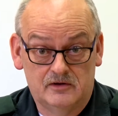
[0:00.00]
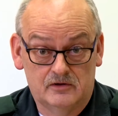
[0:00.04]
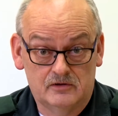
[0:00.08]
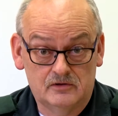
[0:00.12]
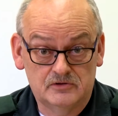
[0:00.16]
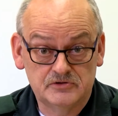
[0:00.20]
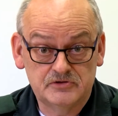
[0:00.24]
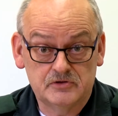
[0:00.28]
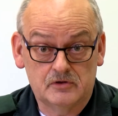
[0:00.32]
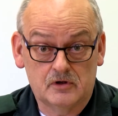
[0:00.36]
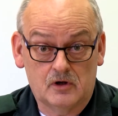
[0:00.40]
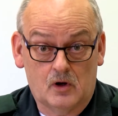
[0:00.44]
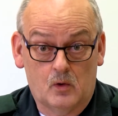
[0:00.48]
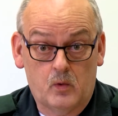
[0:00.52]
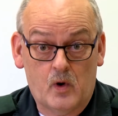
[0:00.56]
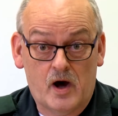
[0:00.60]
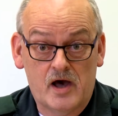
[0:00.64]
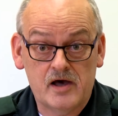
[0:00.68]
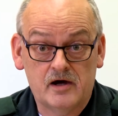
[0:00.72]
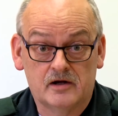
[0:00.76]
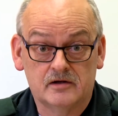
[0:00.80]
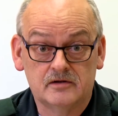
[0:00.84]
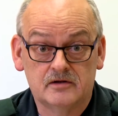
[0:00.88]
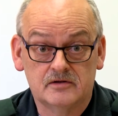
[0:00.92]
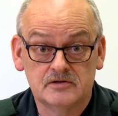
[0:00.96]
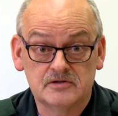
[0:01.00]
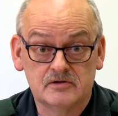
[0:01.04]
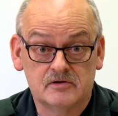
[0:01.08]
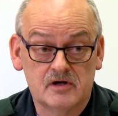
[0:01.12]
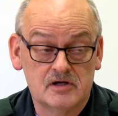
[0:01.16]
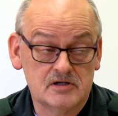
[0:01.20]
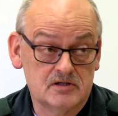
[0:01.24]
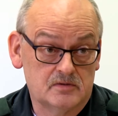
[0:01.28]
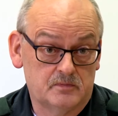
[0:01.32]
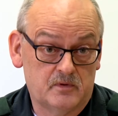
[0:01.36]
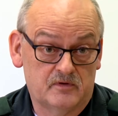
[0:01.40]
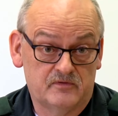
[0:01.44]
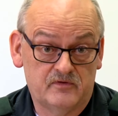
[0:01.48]
They're also required as a
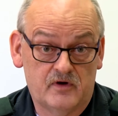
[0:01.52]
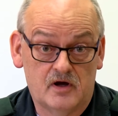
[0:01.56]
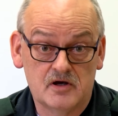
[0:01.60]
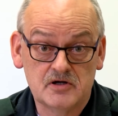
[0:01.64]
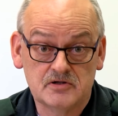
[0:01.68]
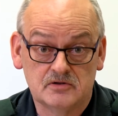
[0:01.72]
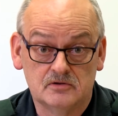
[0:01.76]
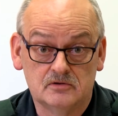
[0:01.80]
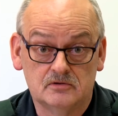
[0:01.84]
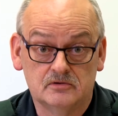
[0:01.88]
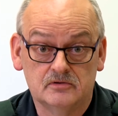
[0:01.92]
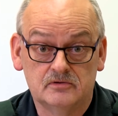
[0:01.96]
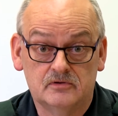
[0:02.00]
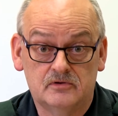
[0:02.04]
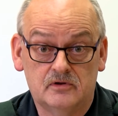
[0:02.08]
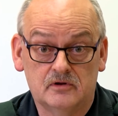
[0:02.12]
registered professional